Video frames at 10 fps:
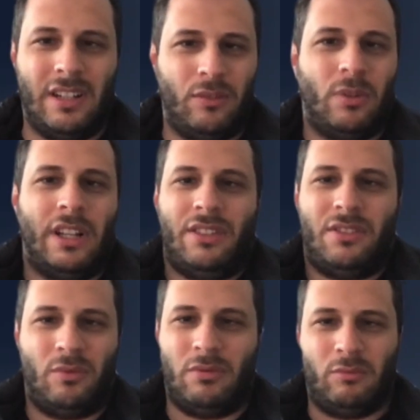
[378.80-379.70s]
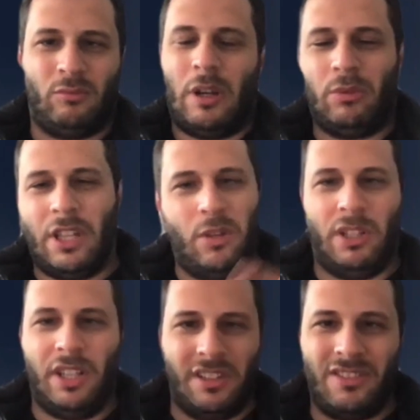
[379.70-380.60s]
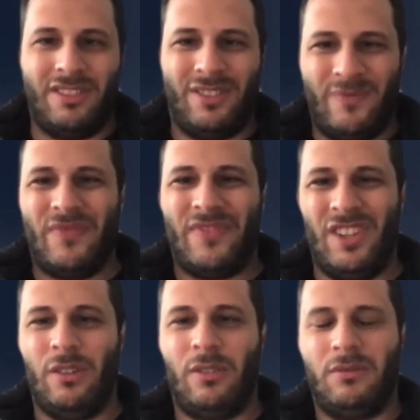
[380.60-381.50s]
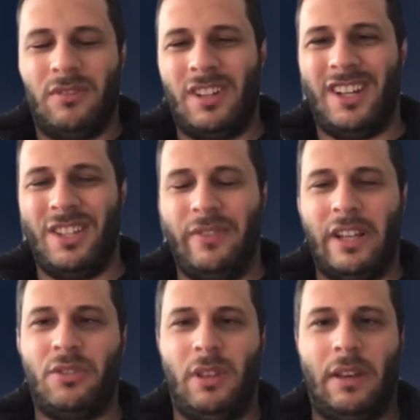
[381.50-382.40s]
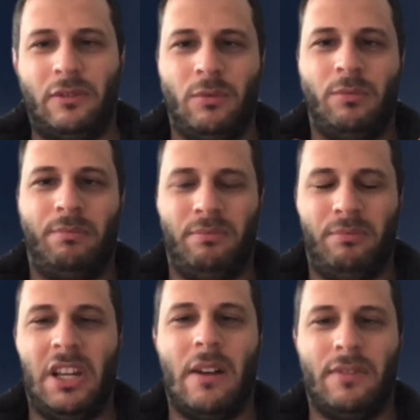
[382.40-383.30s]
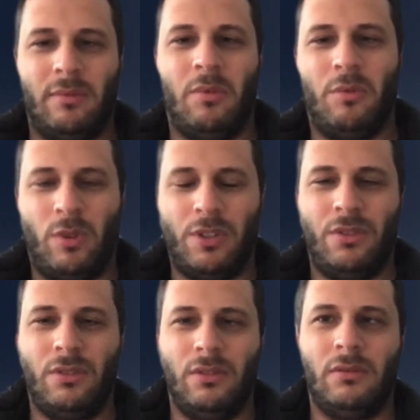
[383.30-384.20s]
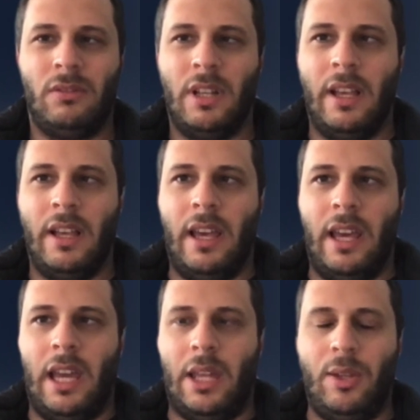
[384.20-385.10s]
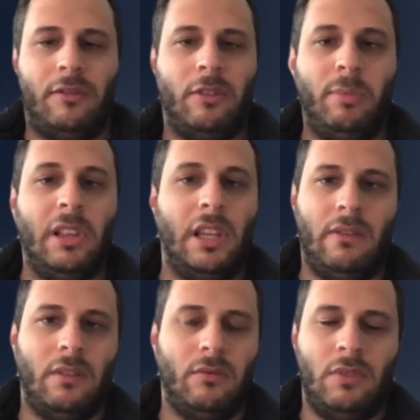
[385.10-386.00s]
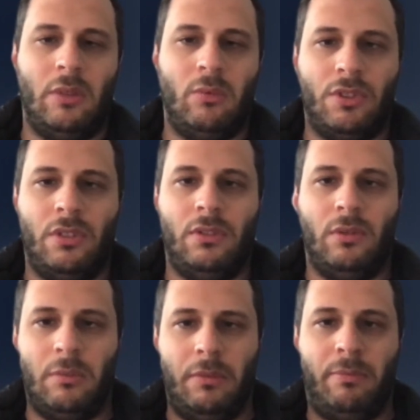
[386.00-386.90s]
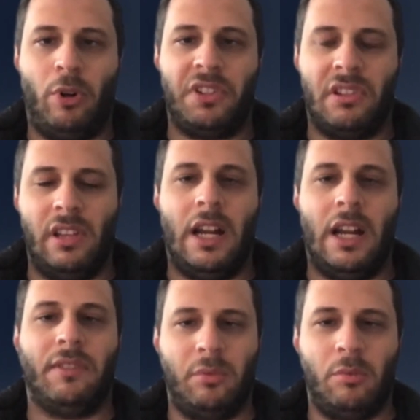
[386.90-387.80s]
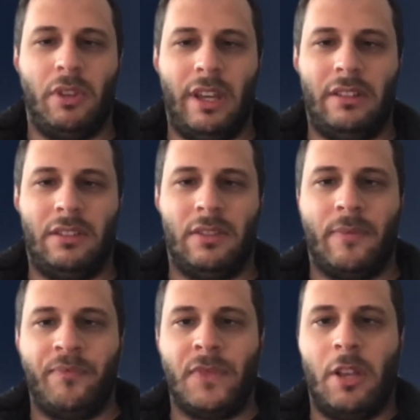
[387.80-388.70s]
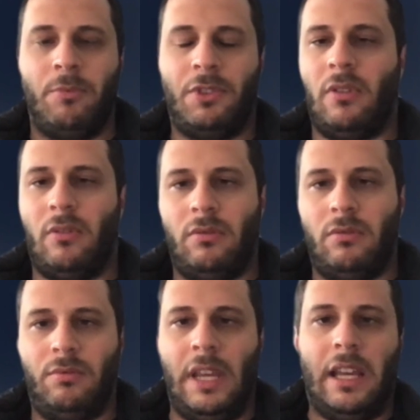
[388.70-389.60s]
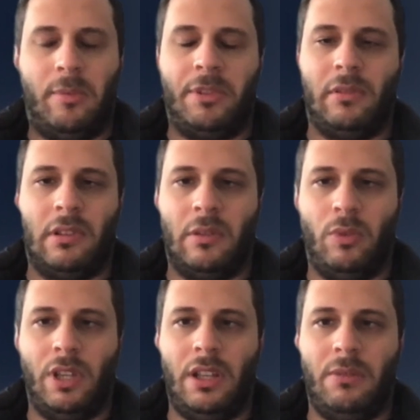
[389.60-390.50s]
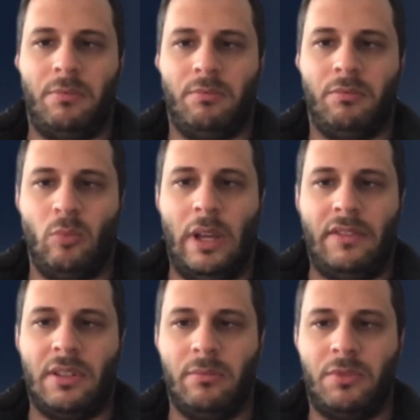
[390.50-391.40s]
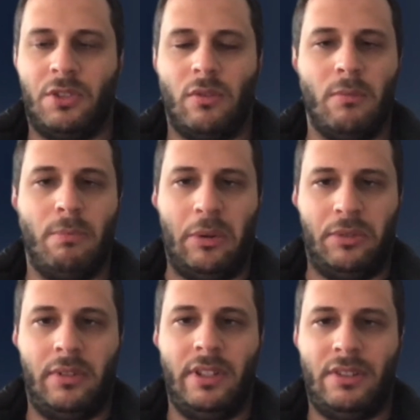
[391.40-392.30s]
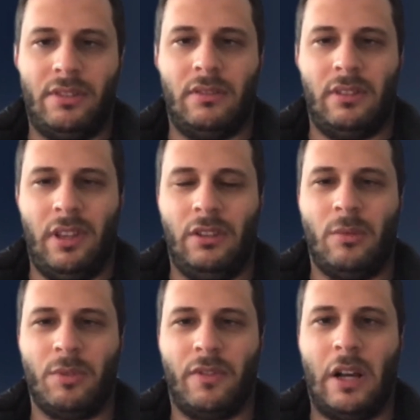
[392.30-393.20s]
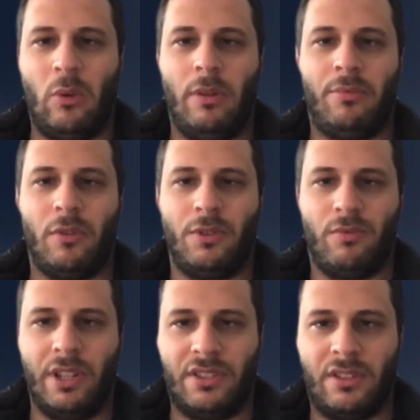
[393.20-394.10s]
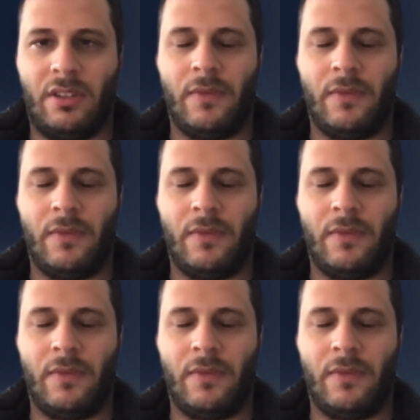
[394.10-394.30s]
Otherwise, why would anyone else, invest? You have to be comfortable with what you do, and you have to believe in what you do and be personally comfortable with that. So, yeah, absolutely. We have some strong boundaries in terms of how we approach risk